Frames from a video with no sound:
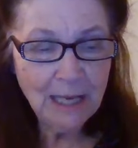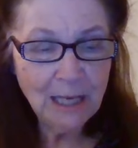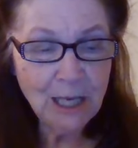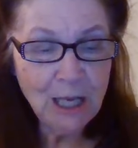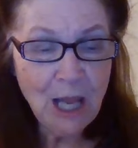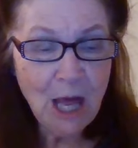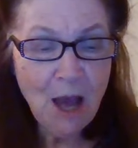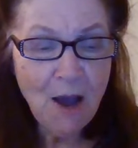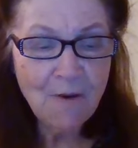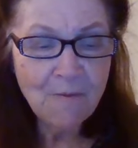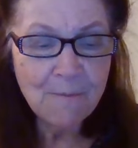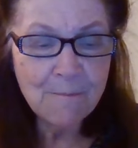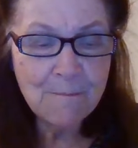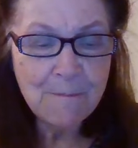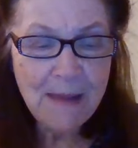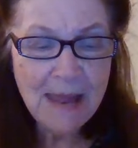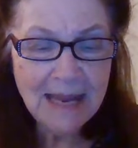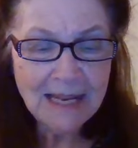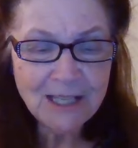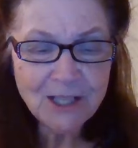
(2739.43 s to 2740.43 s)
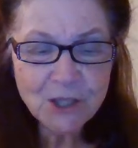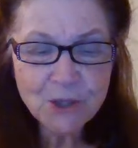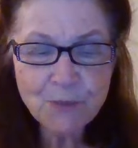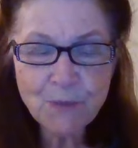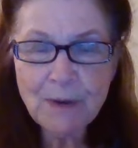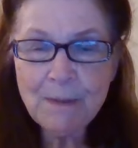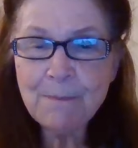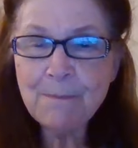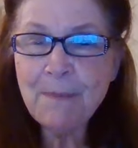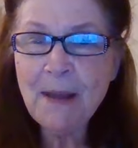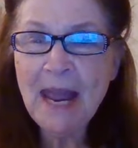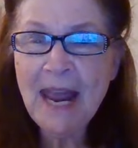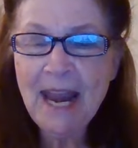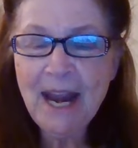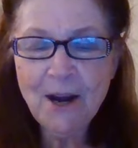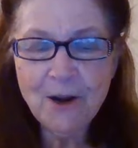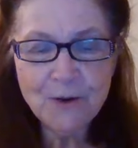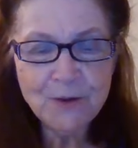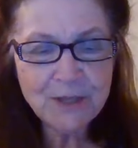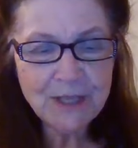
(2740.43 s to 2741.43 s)
Love mends,
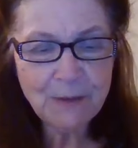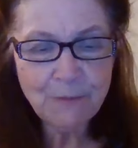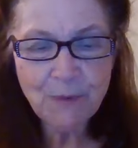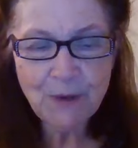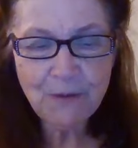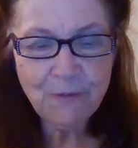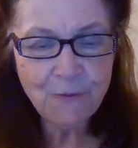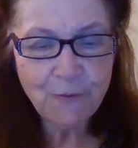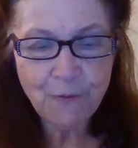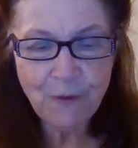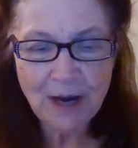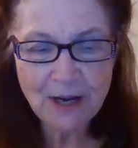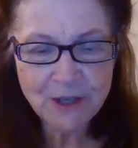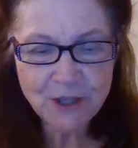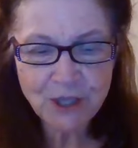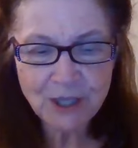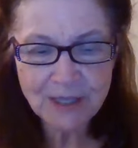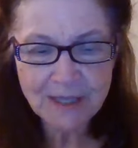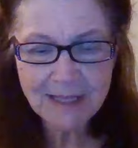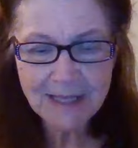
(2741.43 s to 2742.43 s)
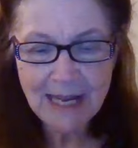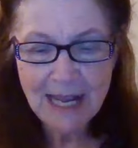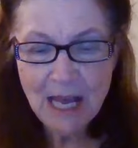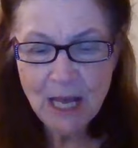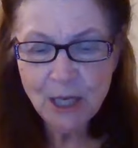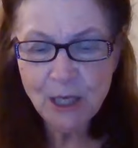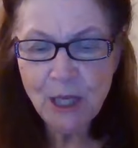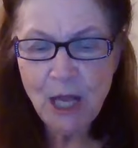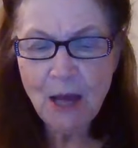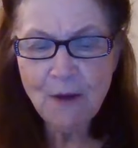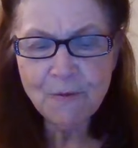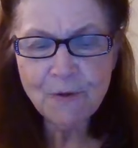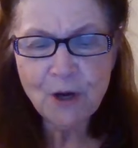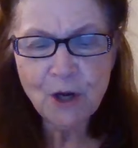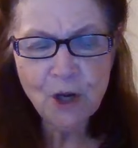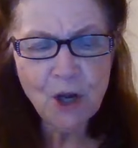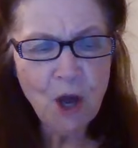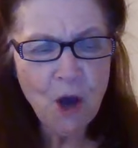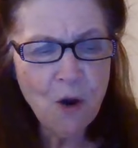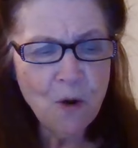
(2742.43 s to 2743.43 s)
repairs, and refreshes. Love
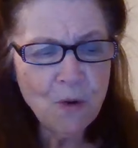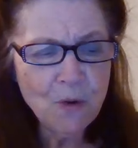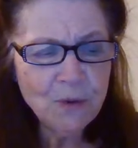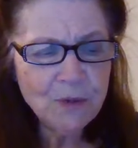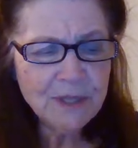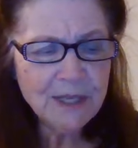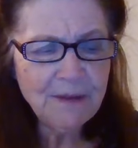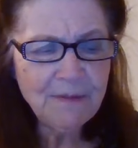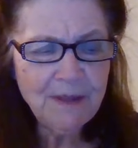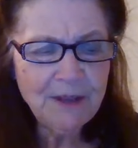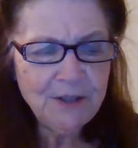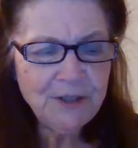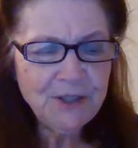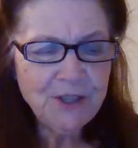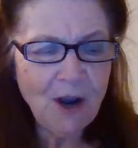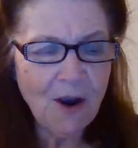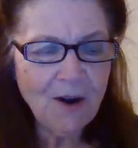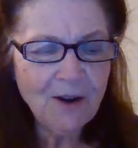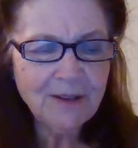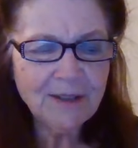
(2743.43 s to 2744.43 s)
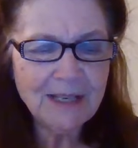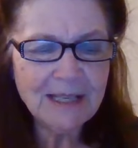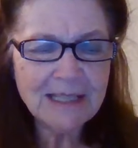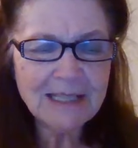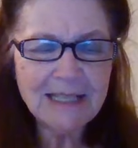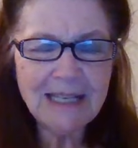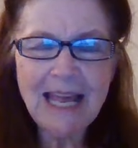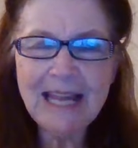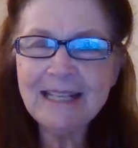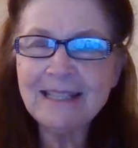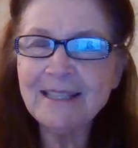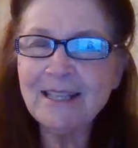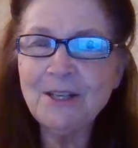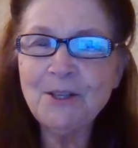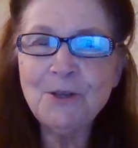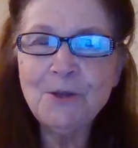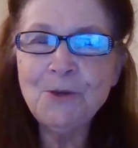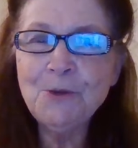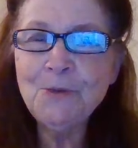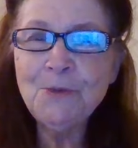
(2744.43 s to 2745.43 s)
glows in the darkness like the
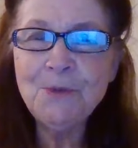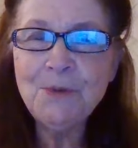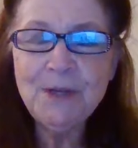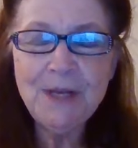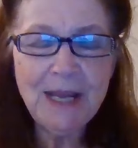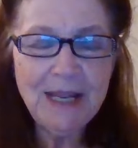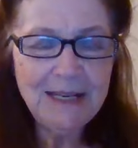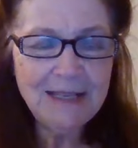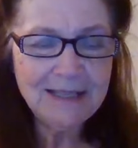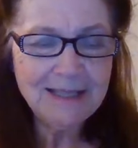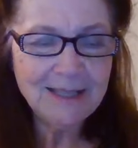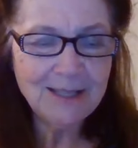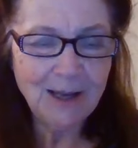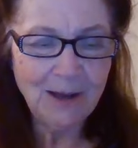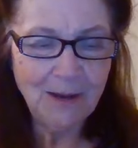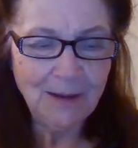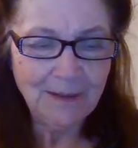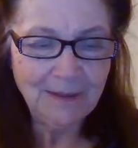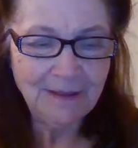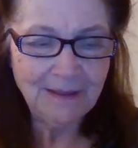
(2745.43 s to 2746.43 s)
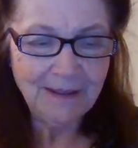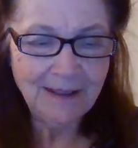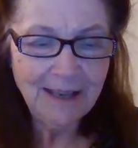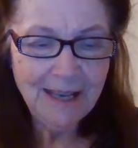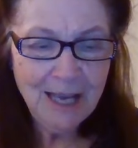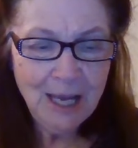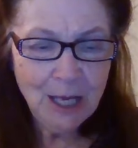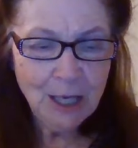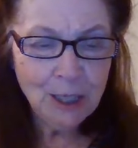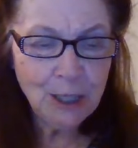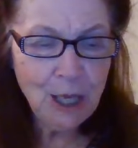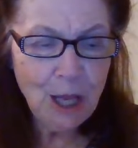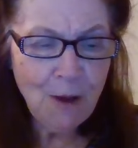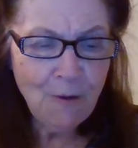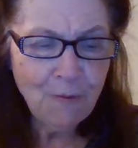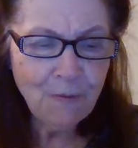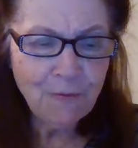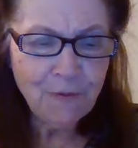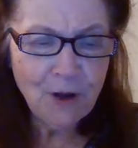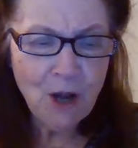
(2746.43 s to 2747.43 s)
noonday sun.
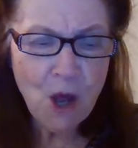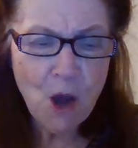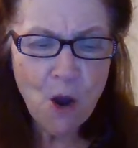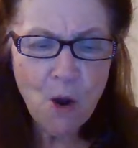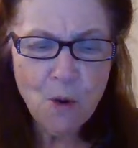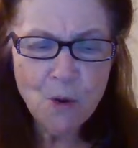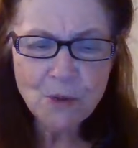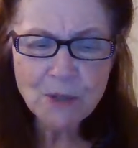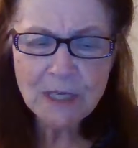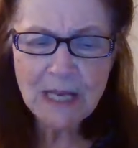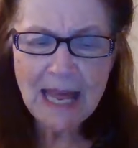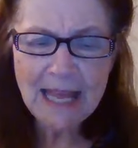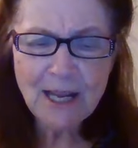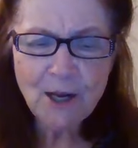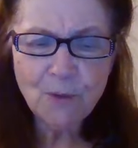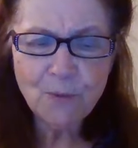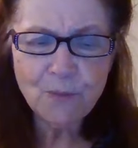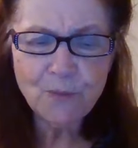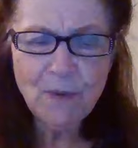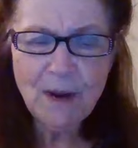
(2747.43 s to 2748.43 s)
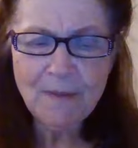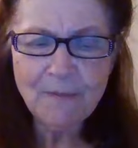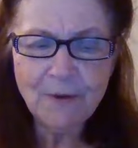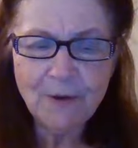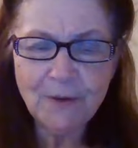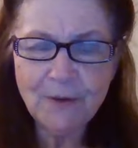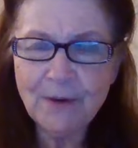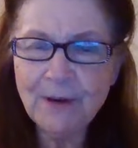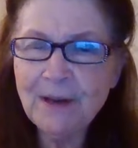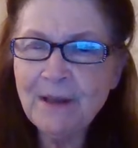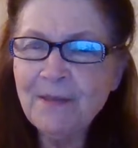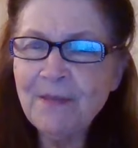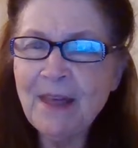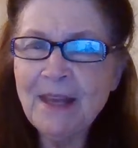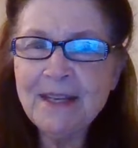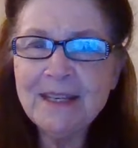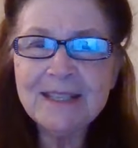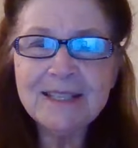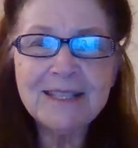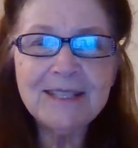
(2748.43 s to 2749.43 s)
Love flows like a river
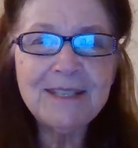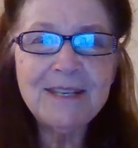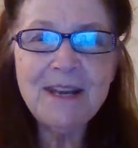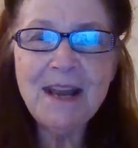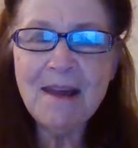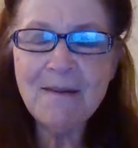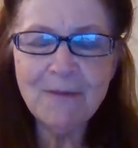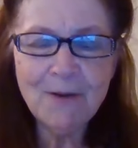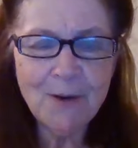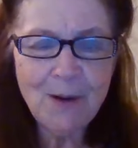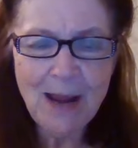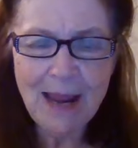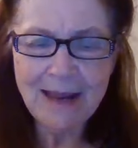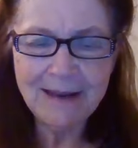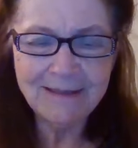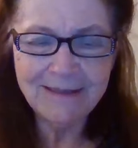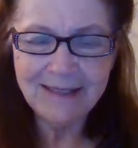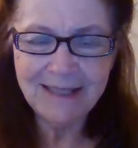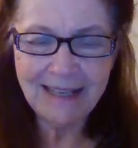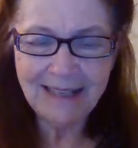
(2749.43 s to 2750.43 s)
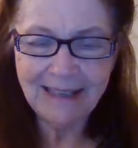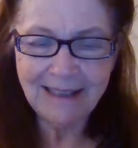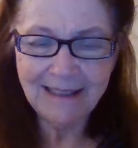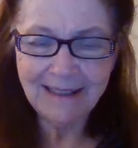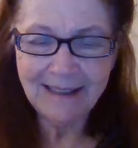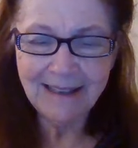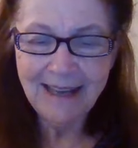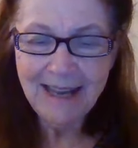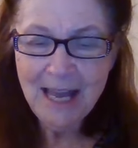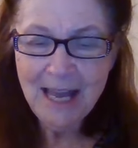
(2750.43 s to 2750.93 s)
that is never ending.